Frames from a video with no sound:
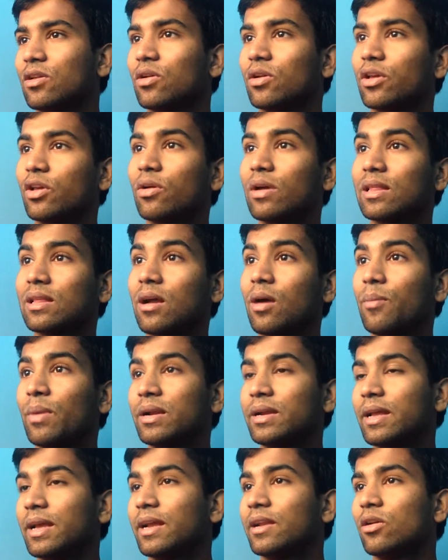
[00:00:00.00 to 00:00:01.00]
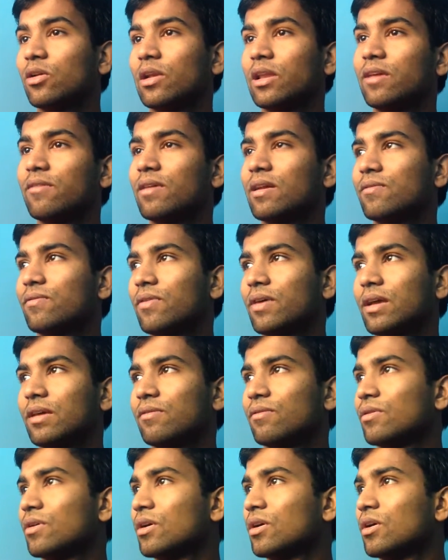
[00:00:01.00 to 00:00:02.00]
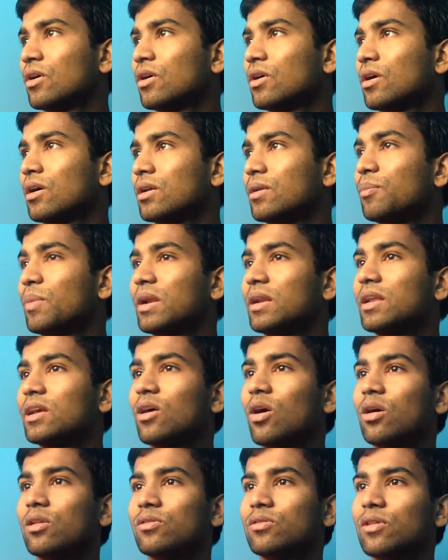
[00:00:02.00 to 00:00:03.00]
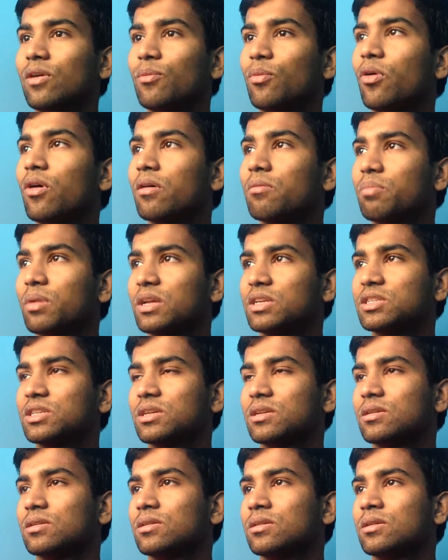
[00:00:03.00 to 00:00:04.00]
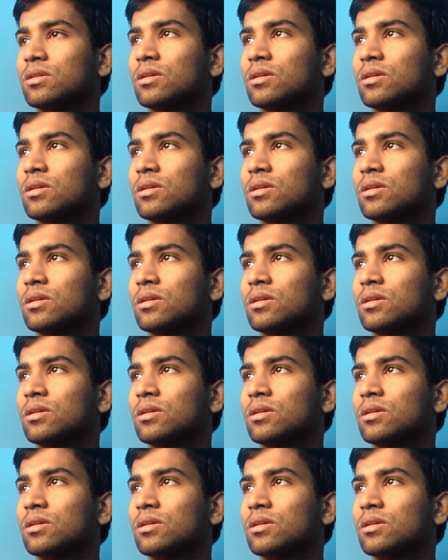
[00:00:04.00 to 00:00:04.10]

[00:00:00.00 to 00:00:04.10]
or you can come at 8 or leave at 5, depending on the work pressure.